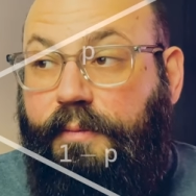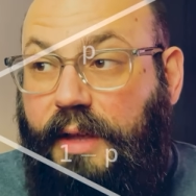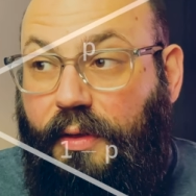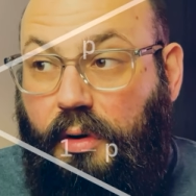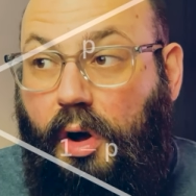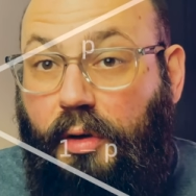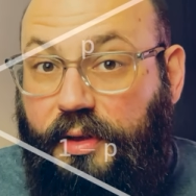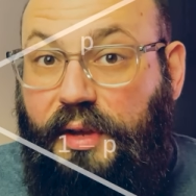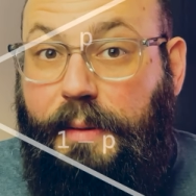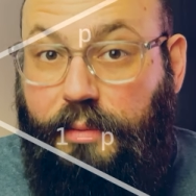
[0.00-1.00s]
and they're all the
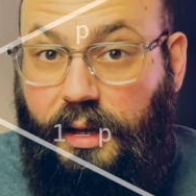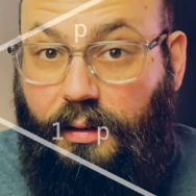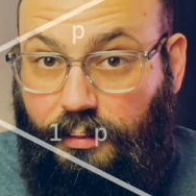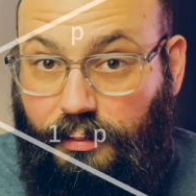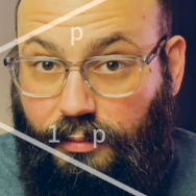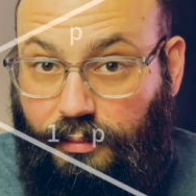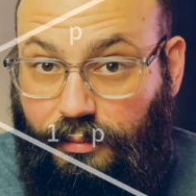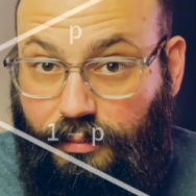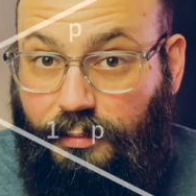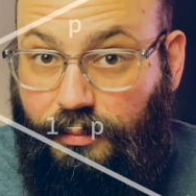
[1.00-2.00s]
same thing.
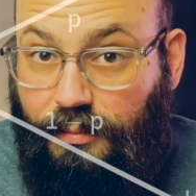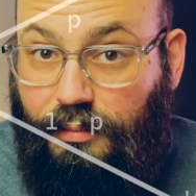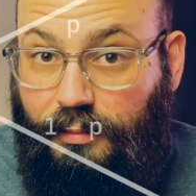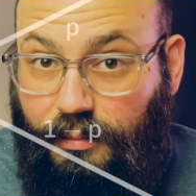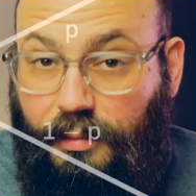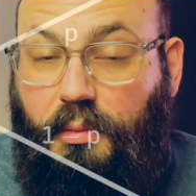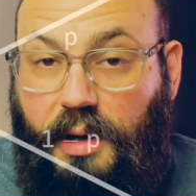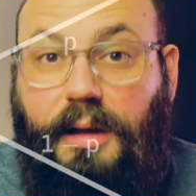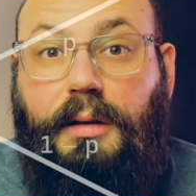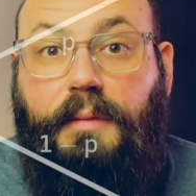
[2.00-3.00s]
Okay,